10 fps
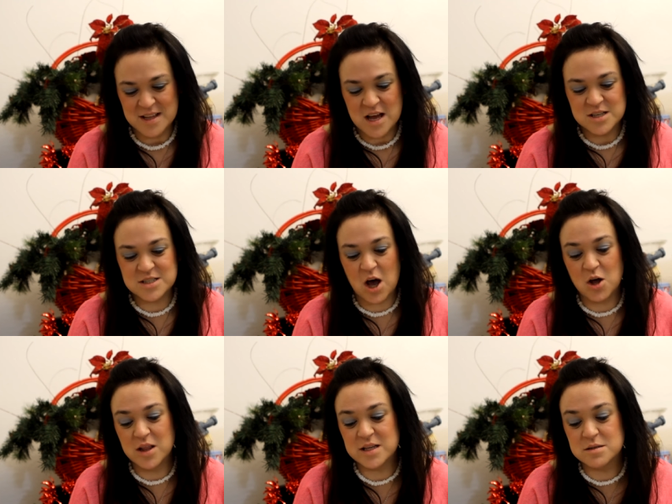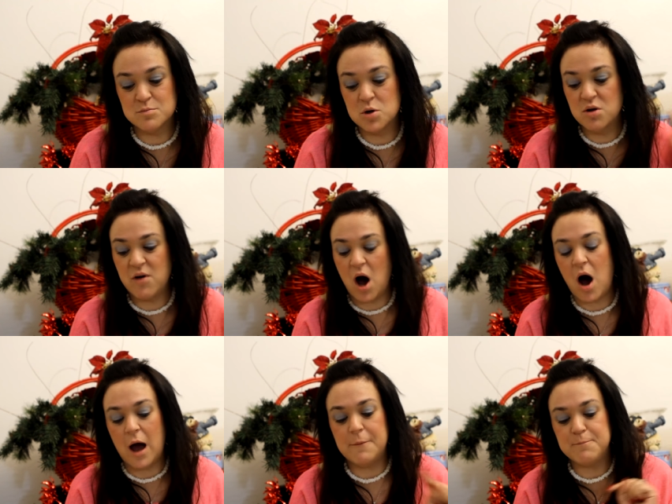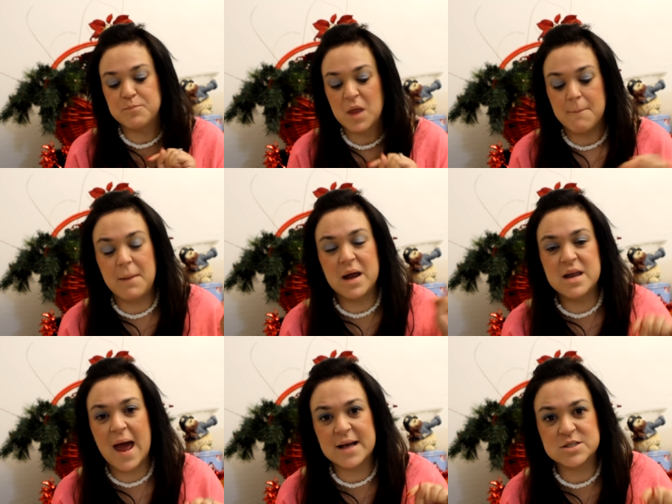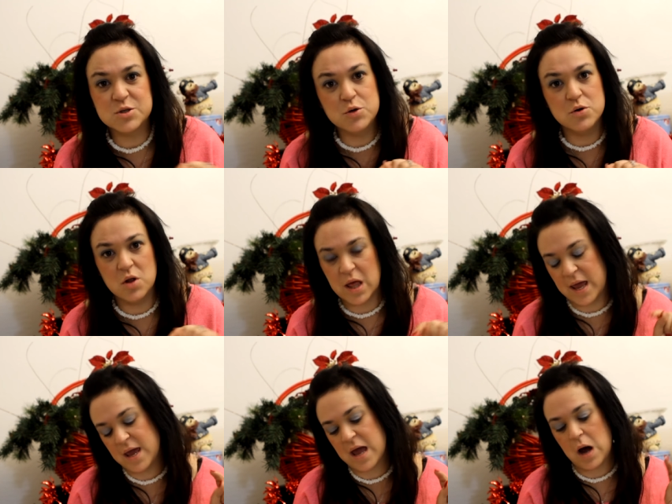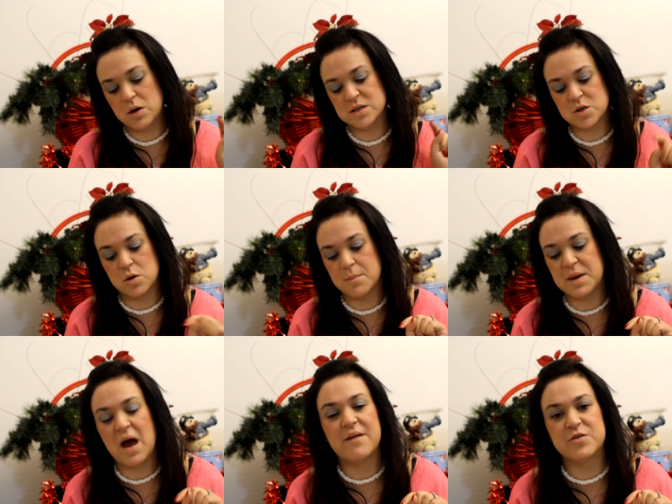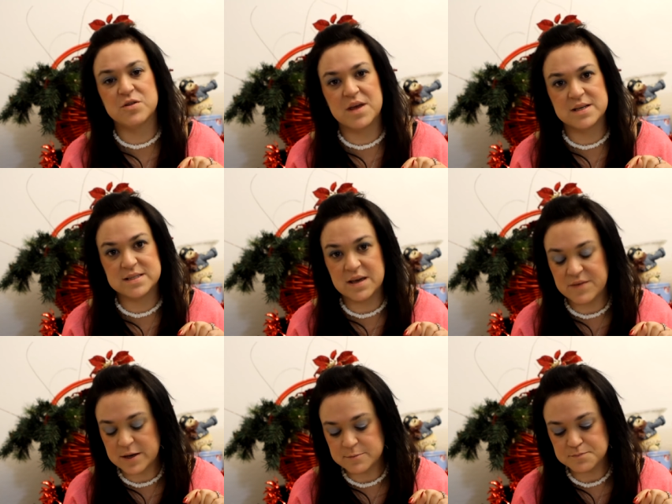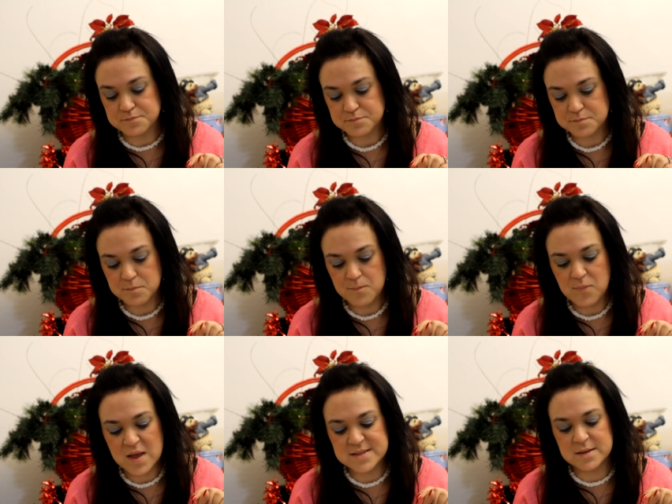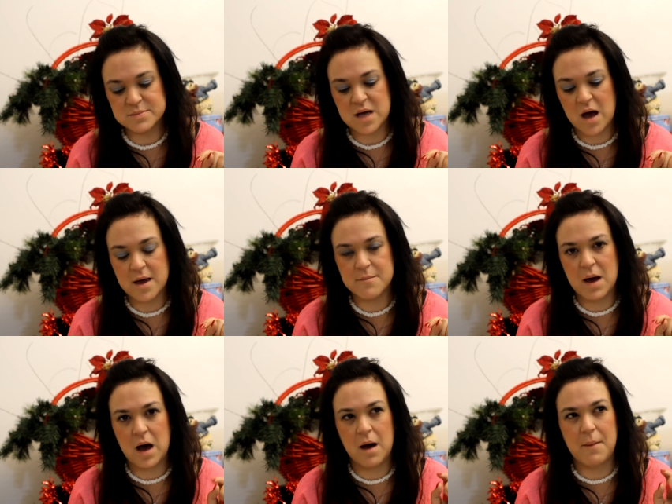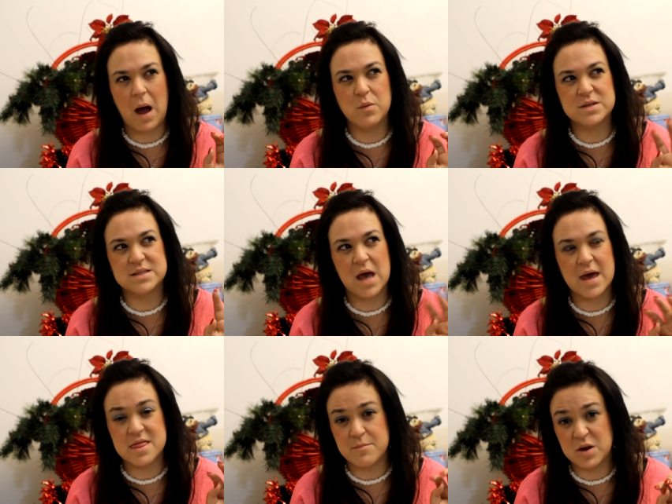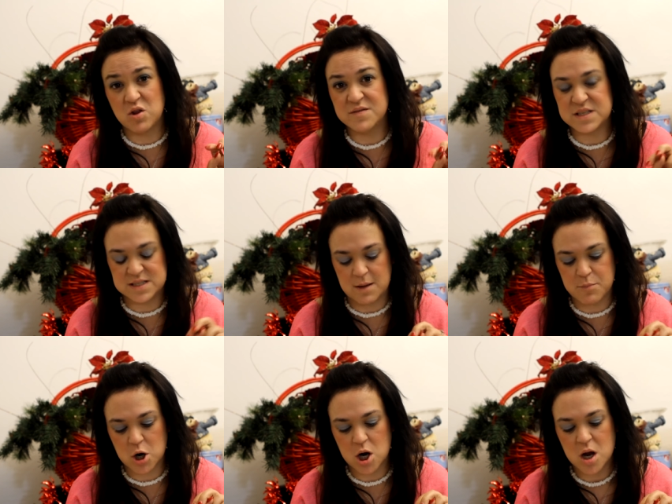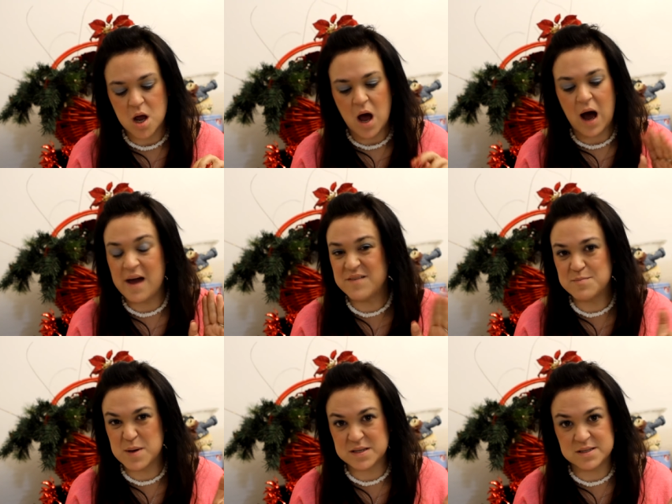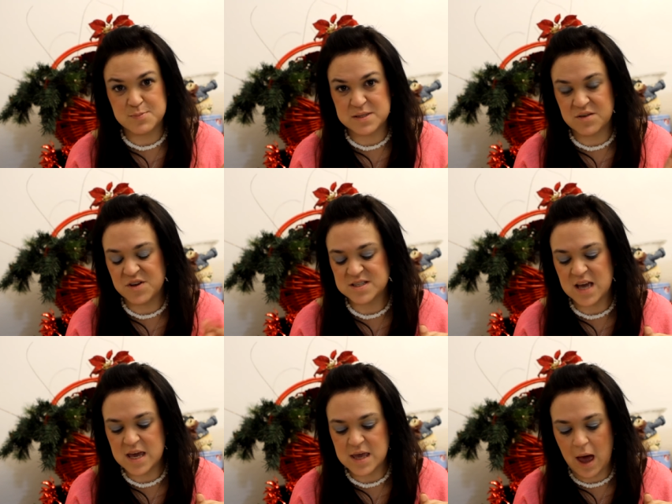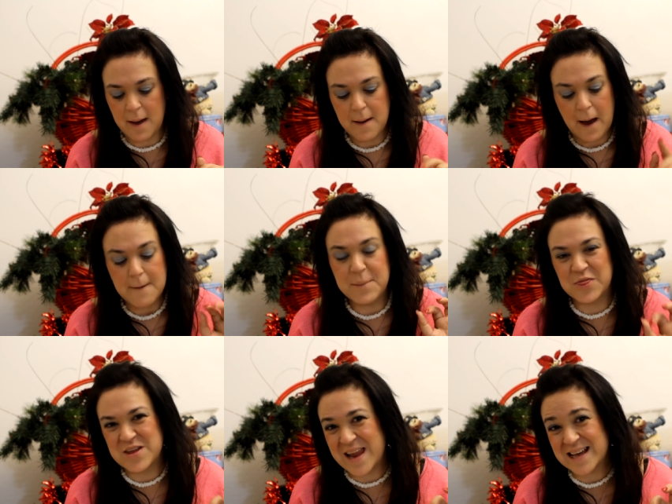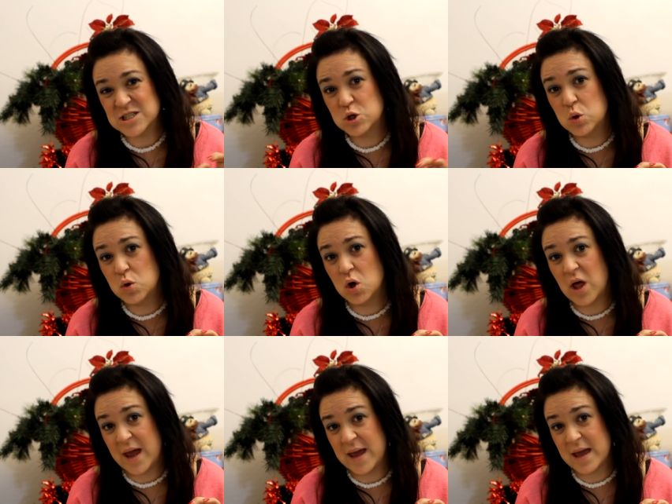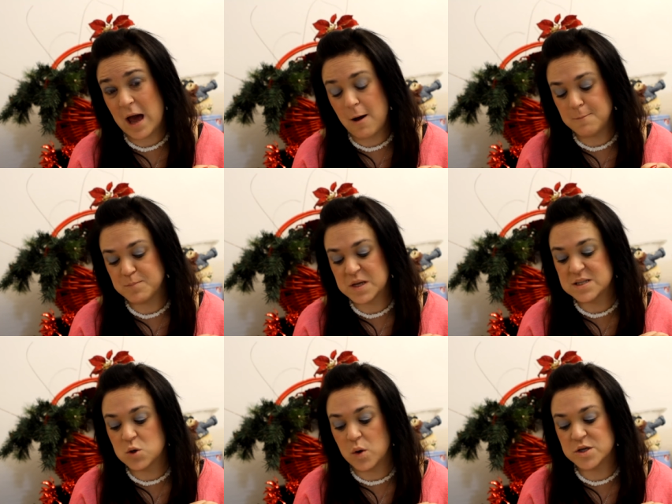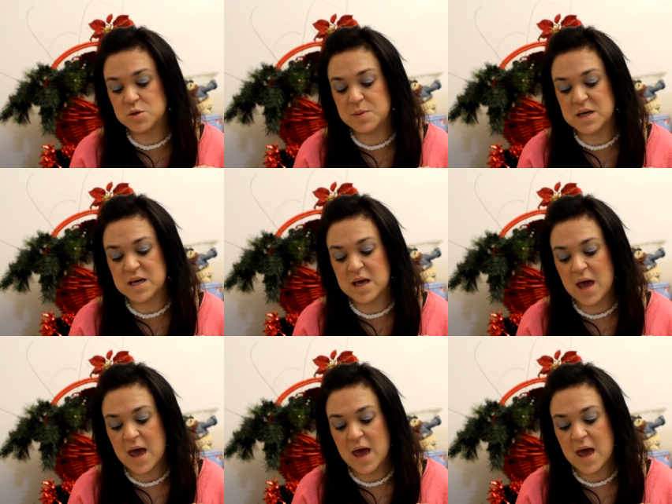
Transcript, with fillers: so let's move on. My next Google Hangout is gonna be after Thanksgiving sometime um, I would say in the middle of December. I haven't picked a specific date yet, but the next Google Hangout is going to be